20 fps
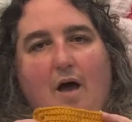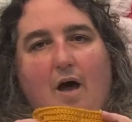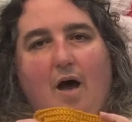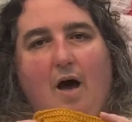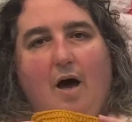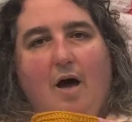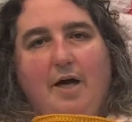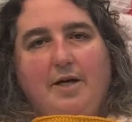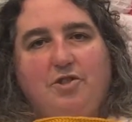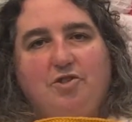
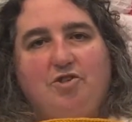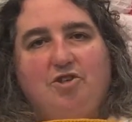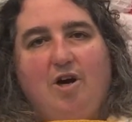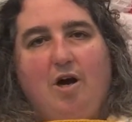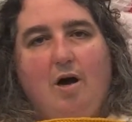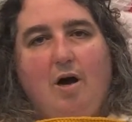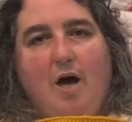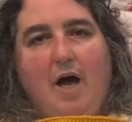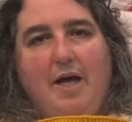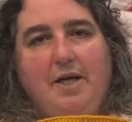I
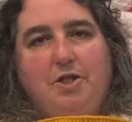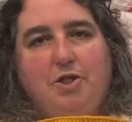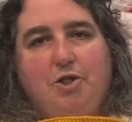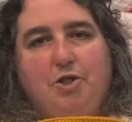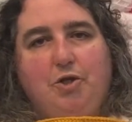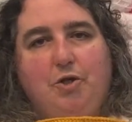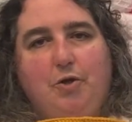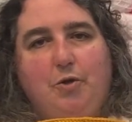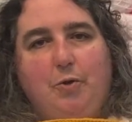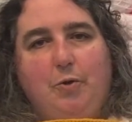try
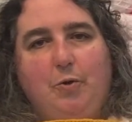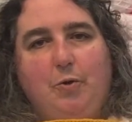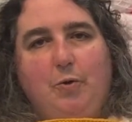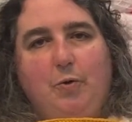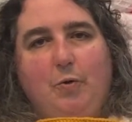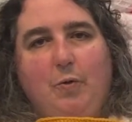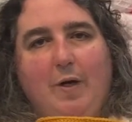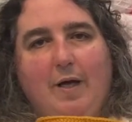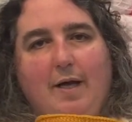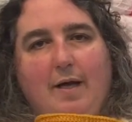to